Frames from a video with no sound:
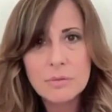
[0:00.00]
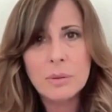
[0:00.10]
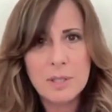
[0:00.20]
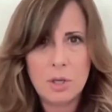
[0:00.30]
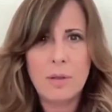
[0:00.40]

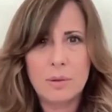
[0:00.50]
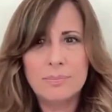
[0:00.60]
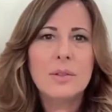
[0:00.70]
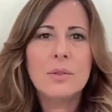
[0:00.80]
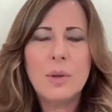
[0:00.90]
from each
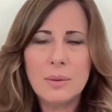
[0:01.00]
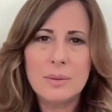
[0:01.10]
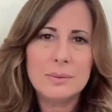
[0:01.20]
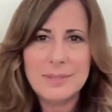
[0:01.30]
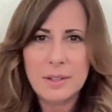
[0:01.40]
other. So
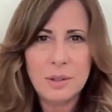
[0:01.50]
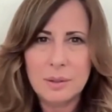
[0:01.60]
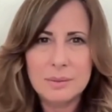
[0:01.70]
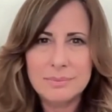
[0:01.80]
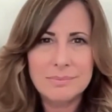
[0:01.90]
don't let
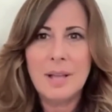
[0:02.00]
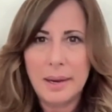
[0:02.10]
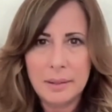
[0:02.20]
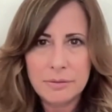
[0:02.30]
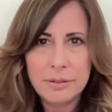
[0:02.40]
your
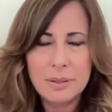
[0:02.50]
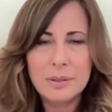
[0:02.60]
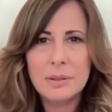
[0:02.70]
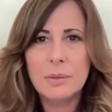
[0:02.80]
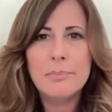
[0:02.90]
life,
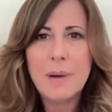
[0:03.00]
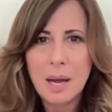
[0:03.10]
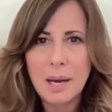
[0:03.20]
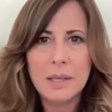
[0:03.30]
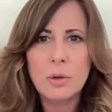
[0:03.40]
your
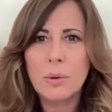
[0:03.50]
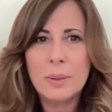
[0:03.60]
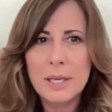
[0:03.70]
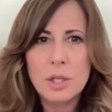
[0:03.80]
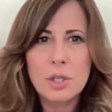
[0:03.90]
mind, or
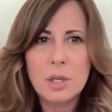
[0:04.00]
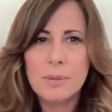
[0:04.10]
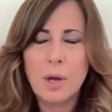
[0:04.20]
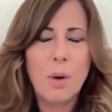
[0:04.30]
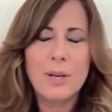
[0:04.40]

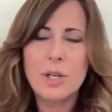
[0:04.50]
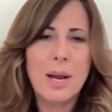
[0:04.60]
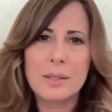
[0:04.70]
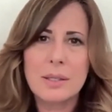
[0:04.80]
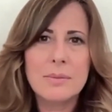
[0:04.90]
relationships go
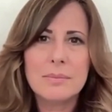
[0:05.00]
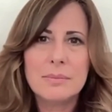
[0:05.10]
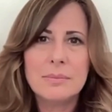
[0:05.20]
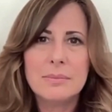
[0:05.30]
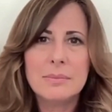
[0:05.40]
unchecked.
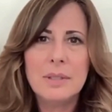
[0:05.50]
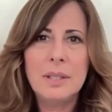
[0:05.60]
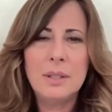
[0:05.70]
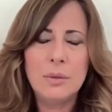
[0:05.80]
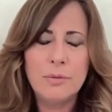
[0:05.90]

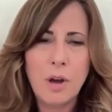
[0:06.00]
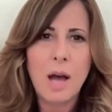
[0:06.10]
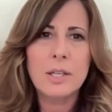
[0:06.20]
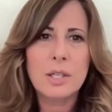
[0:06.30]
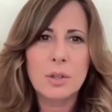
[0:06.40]
You've
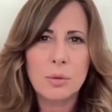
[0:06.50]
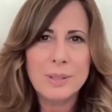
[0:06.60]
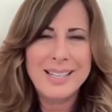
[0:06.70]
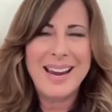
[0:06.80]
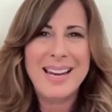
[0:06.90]
got to
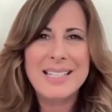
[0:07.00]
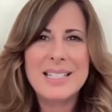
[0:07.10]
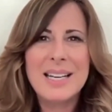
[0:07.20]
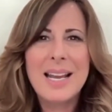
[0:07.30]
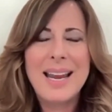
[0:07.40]

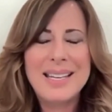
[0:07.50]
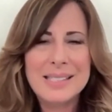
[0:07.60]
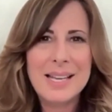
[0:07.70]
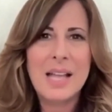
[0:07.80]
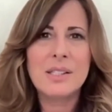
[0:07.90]
create a
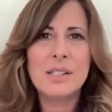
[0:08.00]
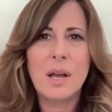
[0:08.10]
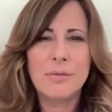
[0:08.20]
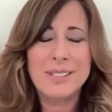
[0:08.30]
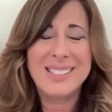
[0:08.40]
sense
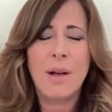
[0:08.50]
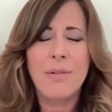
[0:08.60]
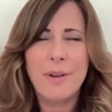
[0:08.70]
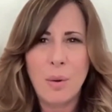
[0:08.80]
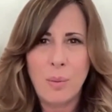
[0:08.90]
of
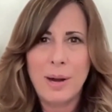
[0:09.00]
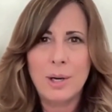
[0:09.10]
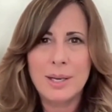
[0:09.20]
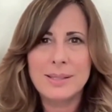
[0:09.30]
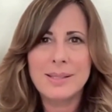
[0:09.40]

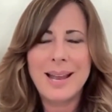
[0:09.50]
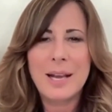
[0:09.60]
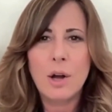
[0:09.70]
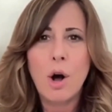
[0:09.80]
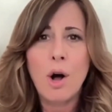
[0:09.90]
self-awareness
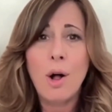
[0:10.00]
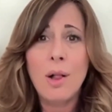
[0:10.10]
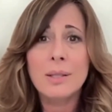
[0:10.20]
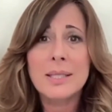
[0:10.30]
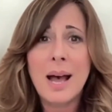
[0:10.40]
at
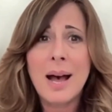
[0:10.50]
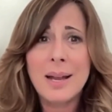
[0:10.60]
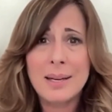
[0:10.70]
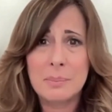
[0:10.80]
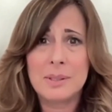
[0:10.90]
all
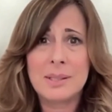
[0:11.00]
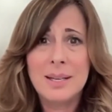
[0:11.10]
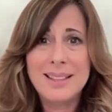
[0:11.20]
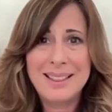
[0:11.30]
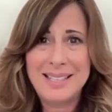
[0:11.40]
times
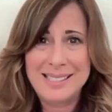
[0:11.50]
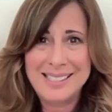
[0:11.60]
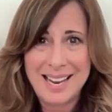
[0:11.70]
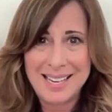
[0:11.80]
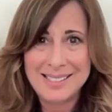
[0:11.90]

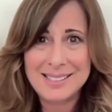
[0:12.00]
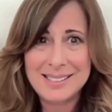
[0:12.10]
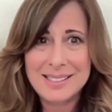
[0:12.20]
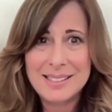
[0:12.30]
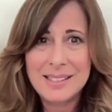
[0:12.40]
these days.